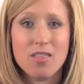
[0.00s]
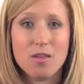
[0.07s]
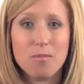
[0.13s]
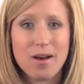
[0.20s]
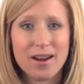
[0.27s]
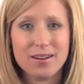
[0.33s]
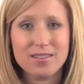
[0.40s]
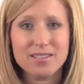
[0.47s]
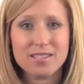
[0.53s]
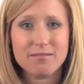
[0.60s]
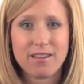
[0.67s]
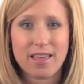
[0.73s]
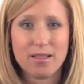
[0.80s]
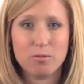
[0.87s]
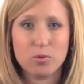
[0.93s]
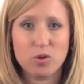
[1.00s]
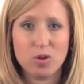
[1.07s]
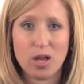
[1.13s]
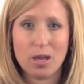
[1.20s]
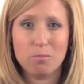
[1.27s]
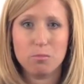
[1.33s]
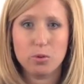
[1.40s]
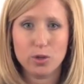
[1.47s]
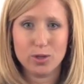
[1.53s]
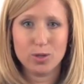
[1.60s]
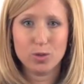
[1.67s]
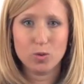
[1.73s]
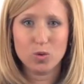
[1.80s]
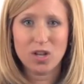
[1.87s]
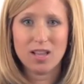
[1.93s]
The bottle is available in
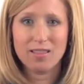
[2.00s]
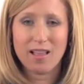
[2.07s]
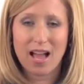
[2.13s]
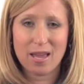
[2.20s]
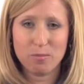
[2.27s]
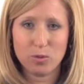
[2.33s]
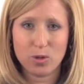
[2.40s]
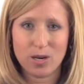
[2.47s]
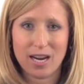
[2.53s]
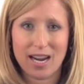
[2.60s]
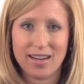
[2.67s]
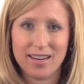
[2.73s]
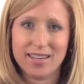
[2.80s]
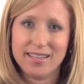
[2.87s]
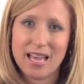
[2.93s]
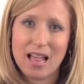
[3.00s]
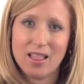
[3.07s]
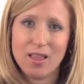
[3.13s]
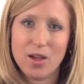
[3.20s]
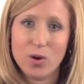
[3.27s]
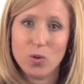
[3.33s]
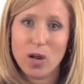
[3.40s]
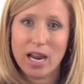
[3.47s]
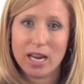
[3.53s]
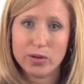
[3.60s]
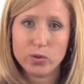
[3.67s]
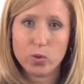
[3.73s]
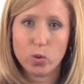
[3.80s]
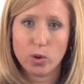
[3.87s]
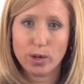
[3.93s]
blue, lime green, yellow,
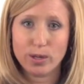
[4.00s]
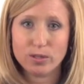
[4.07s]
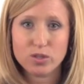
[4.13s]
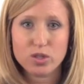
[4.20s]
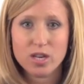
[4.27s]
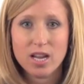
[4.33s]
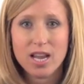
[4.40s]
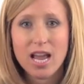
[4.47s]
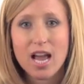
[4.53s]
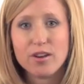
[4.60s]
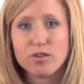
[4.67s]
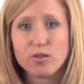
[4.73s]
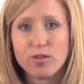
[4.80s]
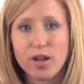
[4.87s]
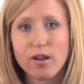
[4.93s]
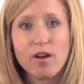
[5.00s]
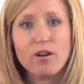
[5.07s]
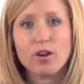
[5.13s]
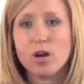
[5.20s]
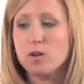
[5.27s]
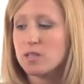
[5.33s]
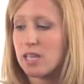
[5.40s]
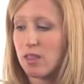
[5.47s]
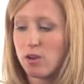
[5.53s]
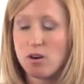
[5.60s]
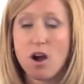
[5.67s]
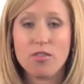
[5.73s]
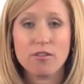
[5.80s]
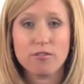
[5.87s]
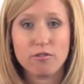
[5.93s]
and orange, and your logo goes either
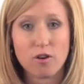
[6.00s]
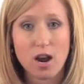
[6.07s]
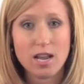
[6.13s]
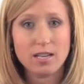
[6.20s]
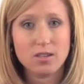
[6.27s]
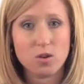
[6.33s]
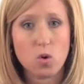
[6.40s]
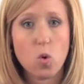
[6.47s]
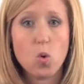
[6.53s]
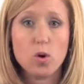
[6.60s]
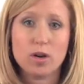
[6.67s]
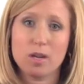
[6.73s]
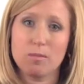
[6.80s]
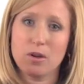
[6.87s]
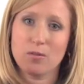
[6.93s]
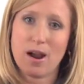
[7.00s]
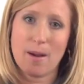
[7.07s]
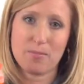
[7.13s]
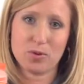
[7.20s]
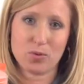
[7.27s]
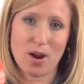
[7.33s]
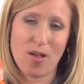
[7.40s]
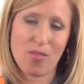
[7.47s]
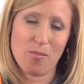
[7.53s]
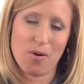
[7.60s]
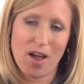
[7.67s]
on the front or can be wrapped around the